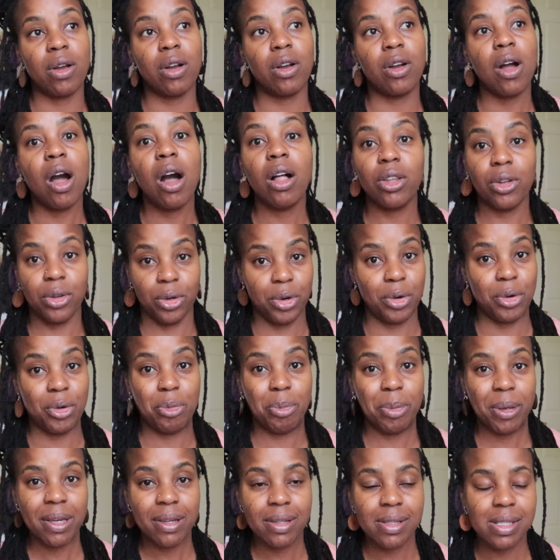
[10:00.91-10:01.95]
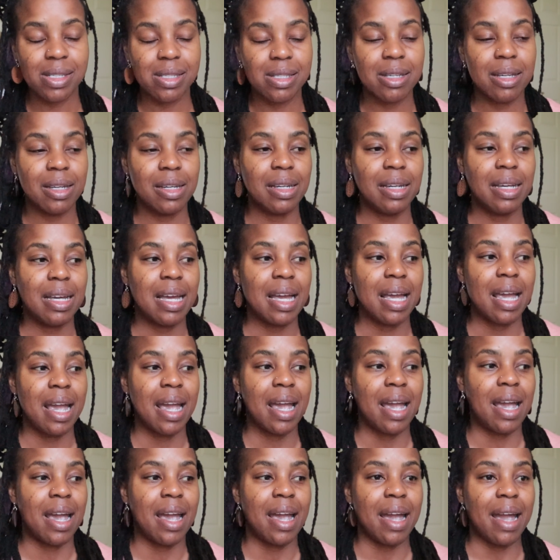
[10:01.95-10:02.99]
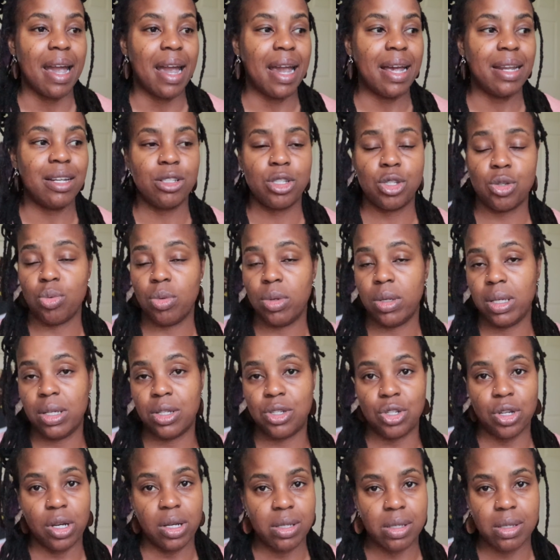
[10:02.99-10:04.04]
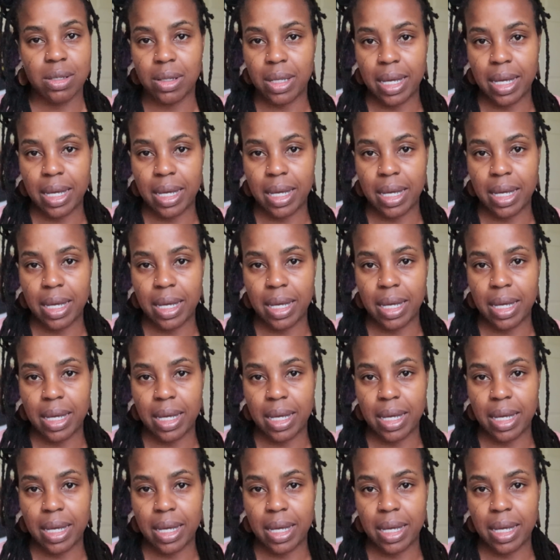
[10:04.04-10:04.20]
color groupings. And it's really just